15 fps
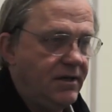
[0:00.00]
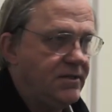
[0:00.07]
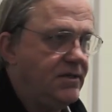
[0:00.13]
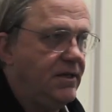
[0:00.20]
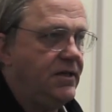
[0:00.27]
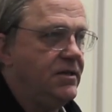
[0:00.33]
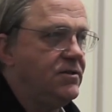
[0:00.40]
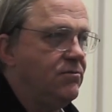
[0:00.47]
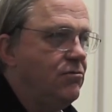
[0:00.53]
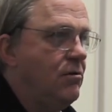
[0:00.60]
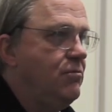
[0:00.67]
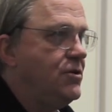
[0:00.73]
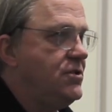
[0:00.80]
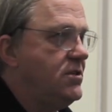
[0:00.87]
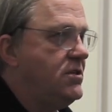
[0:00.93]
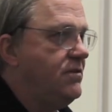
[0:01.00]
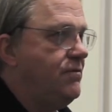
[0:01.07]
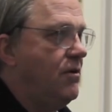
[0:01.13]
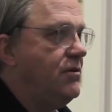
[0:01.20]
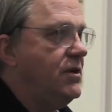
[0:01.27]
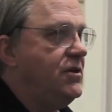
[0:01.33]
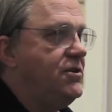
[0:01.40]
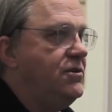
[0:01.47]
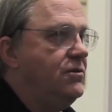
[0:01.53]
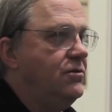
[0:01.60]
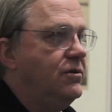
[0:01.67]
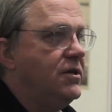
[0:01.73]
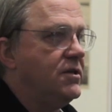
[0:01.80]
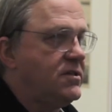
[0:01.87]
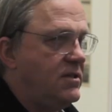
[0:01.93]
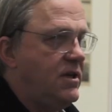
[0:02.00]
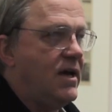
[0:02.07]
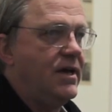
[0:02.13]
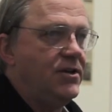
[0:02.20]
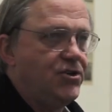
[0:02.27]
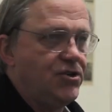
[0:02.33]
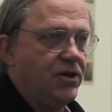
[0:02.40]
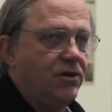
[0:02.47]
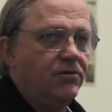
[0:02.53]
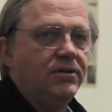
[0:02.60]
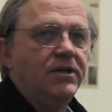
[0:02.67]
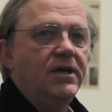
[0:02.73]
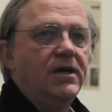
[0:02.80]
us is a room which is devoted to a slideshow,